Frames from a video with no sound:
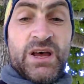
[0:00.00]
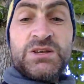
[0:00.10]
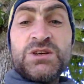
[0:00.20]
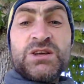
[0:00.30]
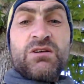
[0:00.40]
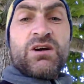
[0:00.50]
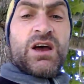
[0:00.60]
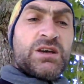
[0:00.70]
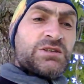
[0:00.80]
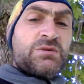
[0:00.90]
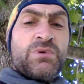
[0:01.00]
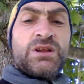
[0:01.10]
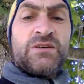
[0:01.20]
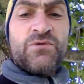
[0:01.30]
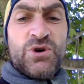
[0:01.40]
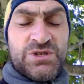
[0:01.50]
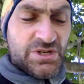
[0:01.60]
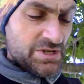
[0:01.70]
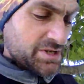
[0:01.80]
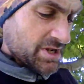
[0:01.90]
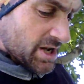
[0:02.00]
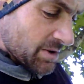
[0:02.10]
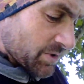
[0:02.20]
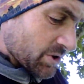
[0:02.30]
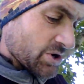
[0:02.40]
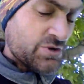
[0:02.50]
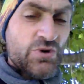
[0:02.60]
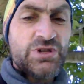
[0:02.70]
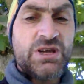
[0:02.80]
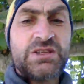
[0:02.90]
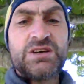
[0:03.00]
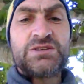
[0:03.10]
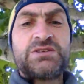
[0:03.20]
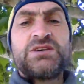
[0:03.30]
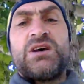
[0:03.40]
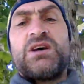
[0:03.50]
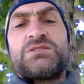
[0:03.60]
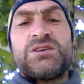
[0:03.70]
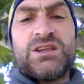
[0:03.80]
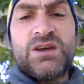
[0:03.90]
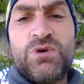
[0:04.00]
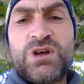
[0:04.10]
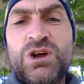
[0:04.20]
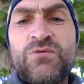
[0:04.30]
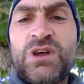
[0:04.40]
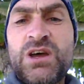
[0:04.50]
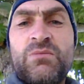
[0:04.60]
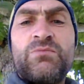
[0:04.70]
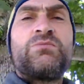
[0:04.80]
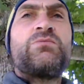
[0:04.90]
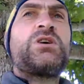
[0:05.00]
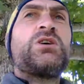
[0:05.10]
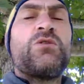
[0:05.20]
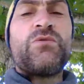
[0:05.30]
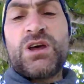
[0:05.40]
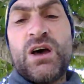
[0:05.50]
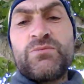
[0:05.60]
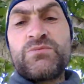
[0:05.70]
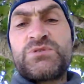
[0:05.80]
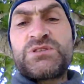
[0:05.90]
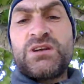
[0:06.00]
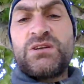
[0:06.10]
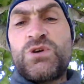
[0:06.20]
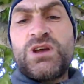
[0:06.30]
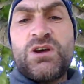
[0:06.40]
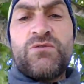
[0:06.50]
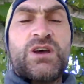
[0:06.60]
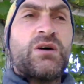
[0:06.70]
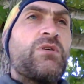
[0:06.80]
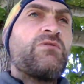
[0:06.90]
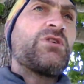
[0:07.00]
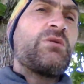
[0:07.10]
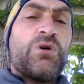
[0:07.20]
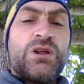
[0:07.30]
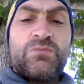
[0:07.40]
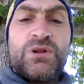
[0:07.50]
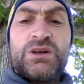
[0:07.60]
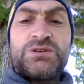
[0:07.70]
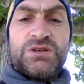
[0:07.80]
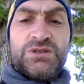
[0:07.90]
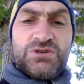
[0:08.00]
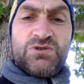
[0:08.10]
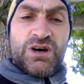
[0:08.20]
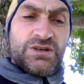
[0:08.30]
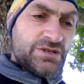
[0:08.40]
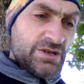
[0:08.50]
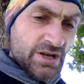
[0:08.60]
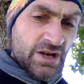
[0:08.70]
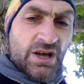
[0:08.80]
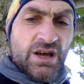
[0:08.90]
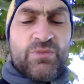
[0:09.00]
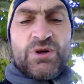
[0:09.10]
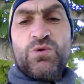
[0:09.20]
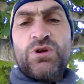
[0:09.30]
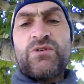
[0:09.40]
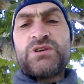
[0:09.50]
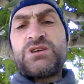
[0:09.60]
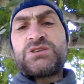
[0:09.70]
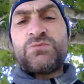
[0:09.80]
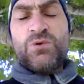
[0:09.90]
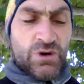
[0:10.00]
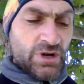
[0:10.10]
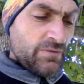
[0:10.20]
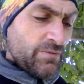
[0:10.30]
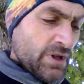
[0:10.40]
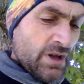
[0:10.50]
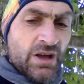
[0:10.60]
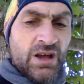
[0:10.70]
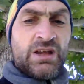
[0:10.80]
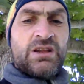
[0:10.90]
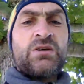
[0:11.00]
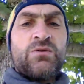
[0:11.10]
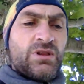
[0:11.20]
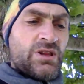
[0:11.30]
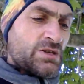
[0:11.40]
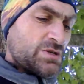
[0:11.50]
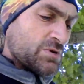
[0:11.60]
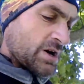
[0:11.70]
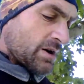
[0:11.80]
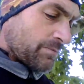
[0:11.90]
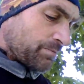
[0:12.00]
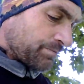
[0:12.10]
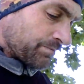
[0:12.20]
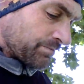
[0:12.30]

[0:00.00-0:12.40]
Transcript: actually, there are actually many verses um, in God's word that does say that we can overcome, we can overcome sin, we can overcome everything by the blood of Jesus Christ, by the word of our testimony, and, that, and that's, um,